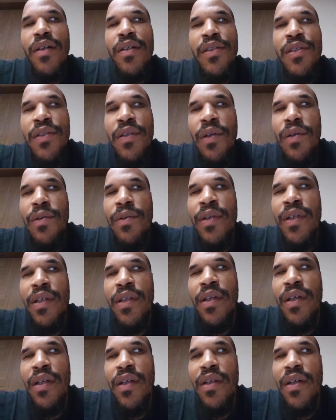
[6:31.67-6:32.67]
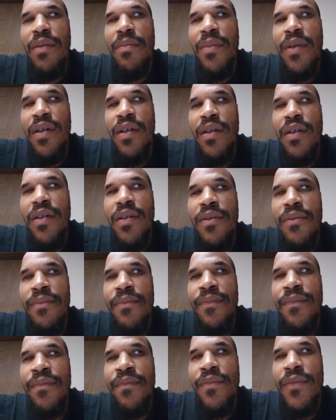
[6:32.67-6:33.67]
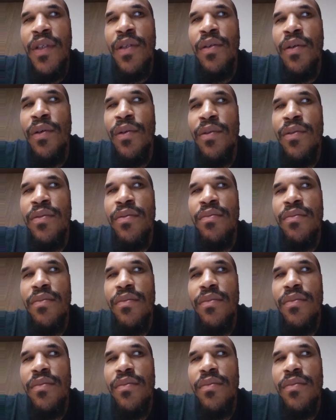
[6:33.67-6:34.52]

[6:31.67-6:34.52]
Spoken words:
so he ended up, you know,